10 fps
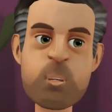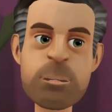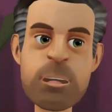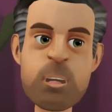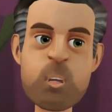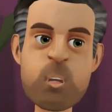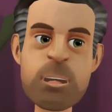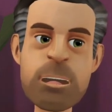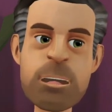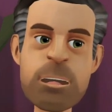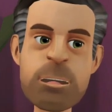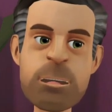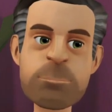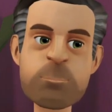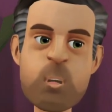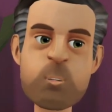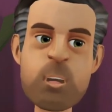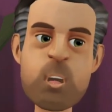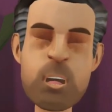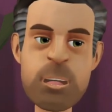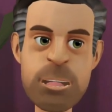by 3 racists. That was a mob.